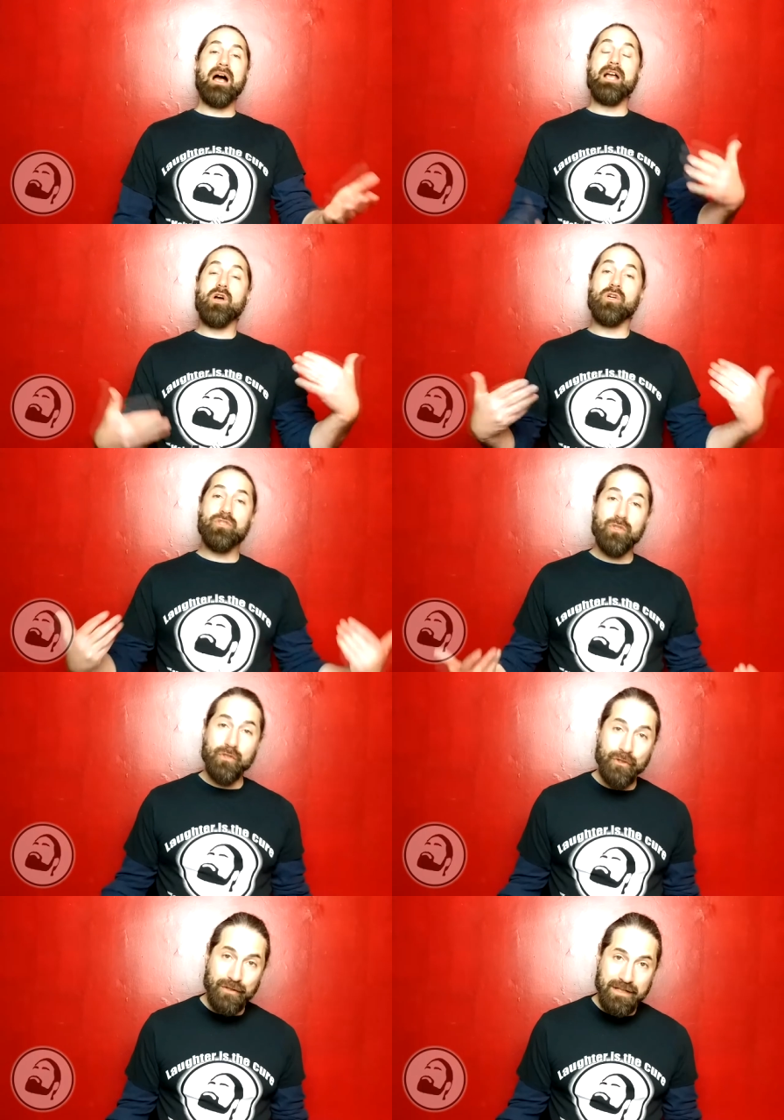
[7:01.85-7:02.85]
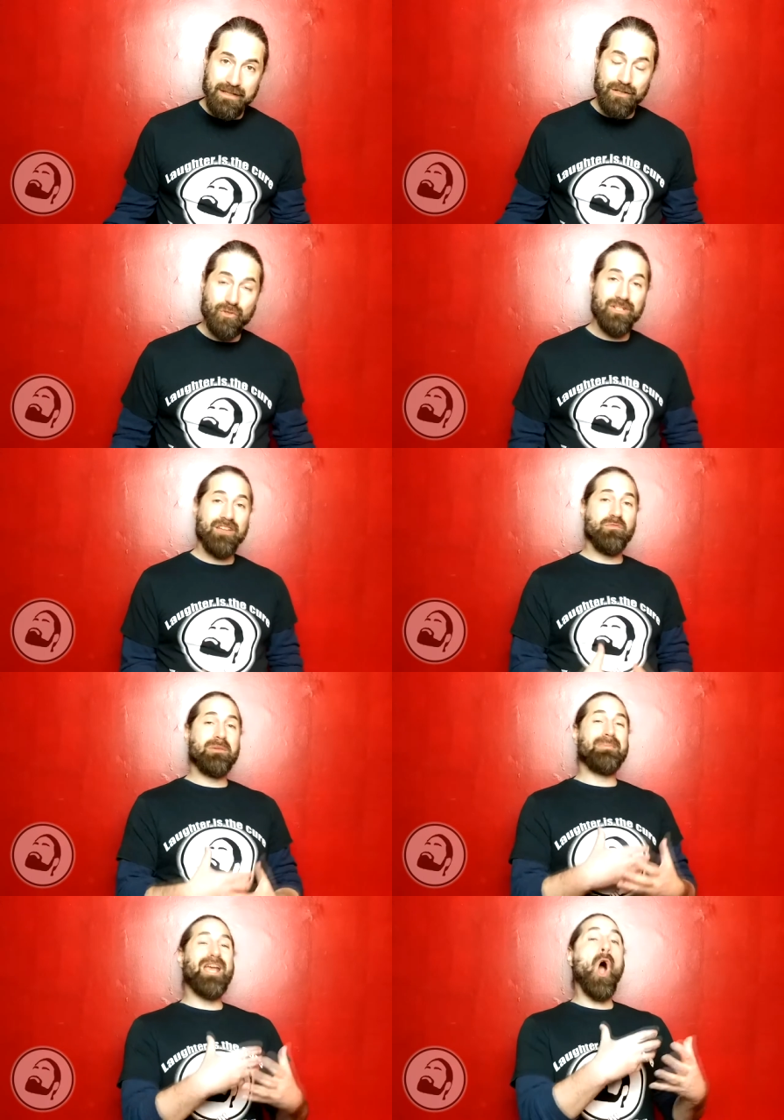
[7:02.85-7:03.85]
I also agree that you should never
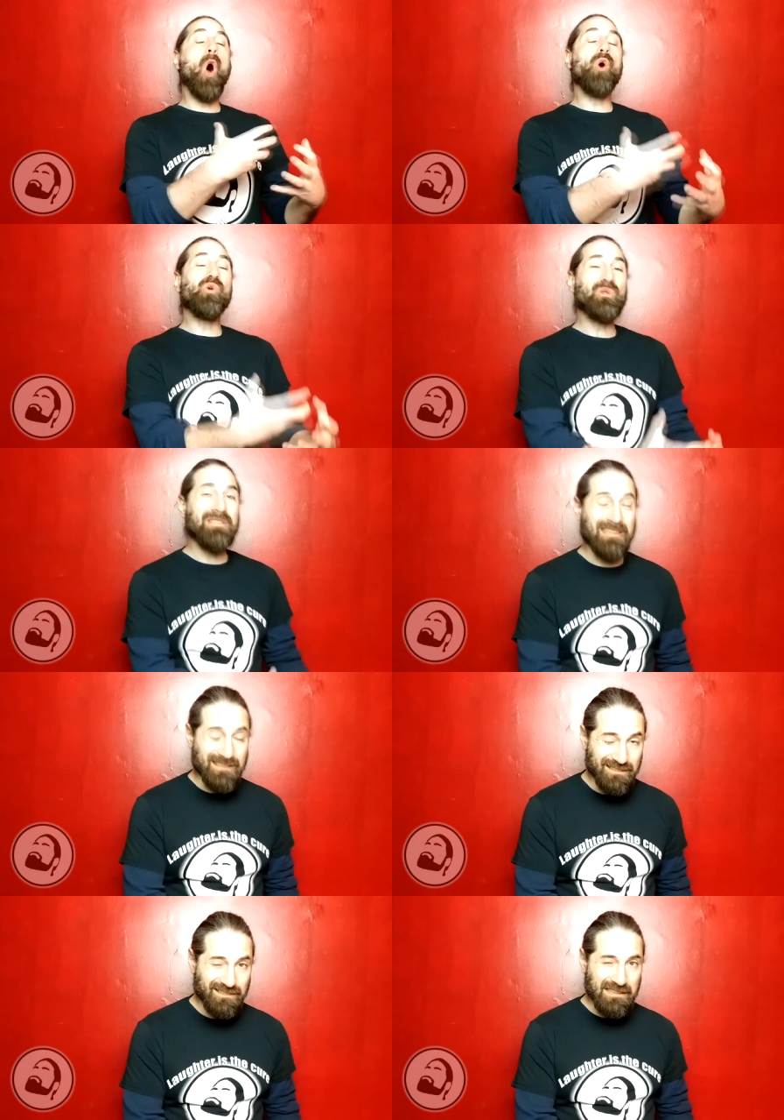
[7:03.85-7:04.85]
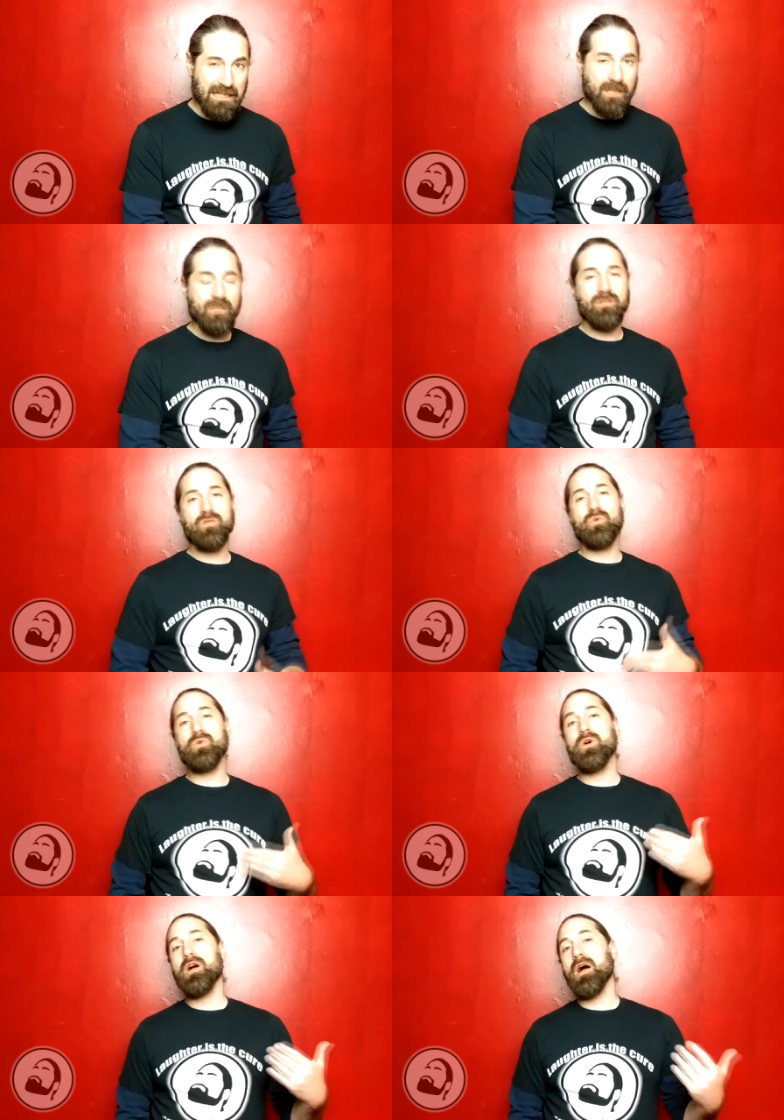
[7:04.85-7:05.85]
be beholden
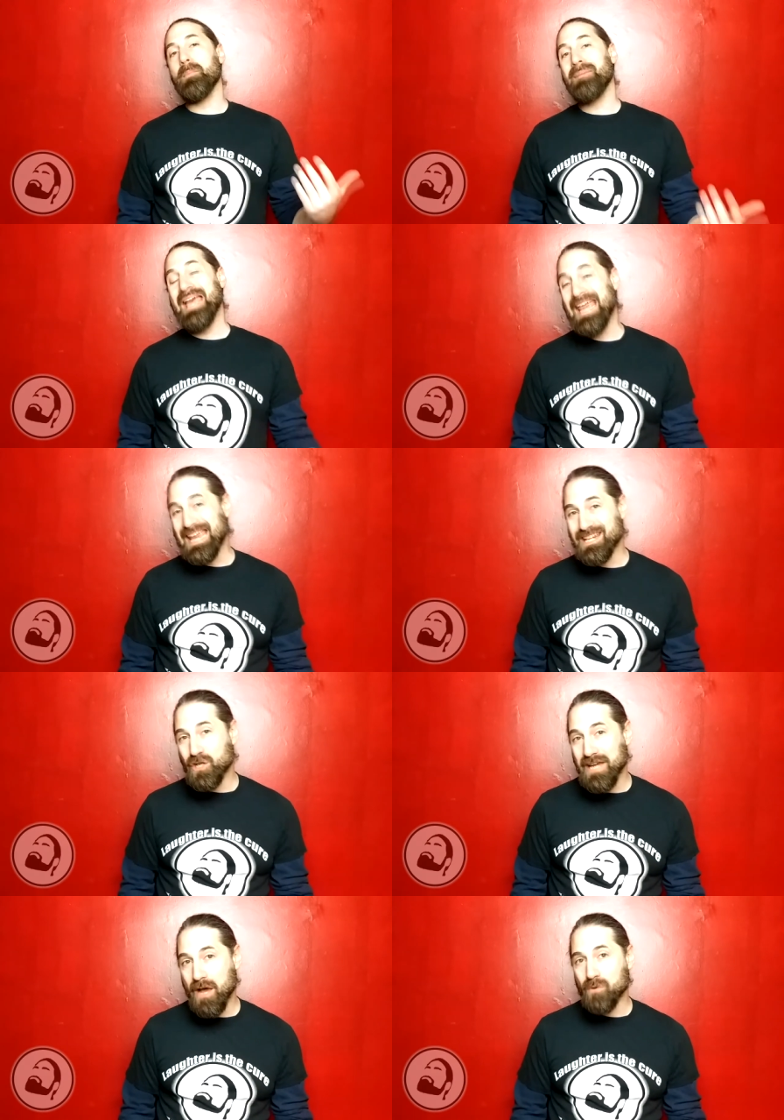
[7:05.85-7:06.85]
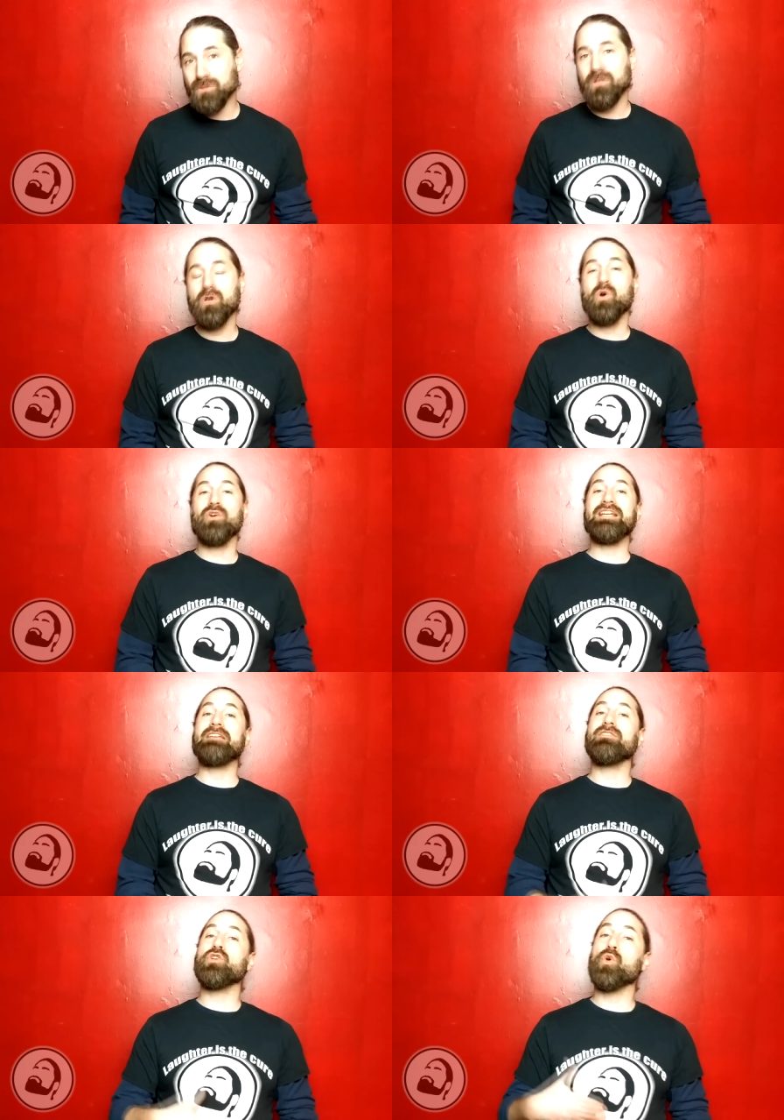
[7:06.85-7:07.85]
to a page count or
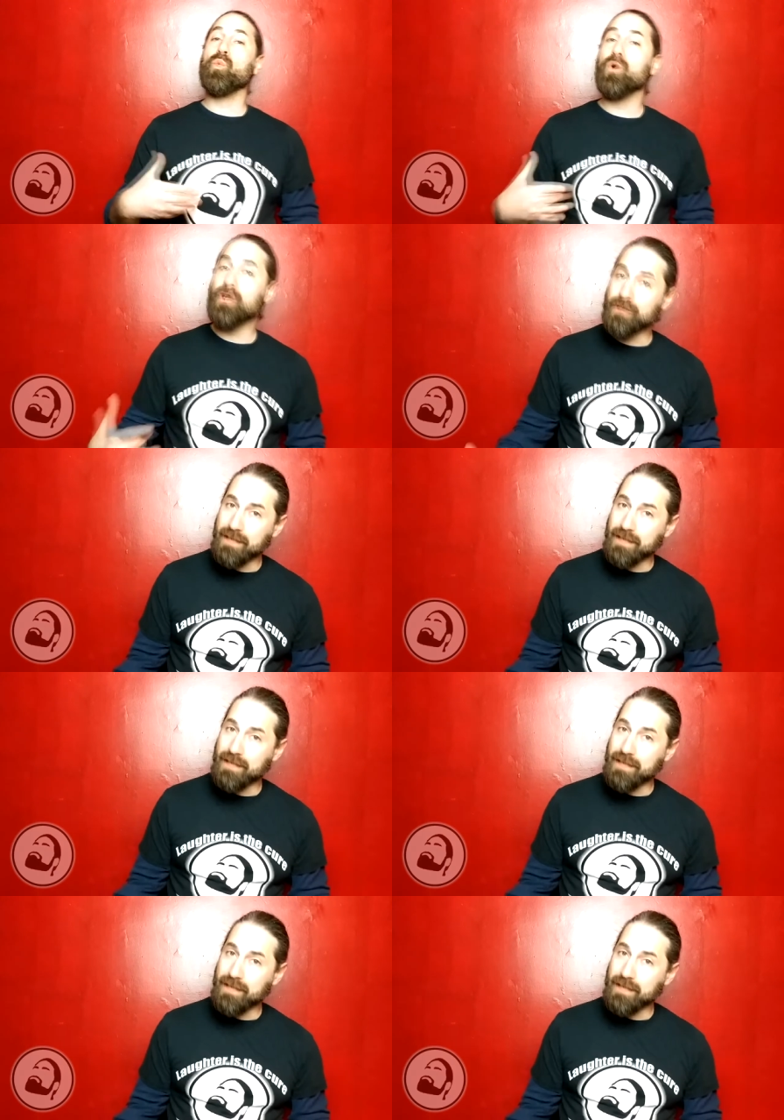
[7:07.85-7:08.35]
even your word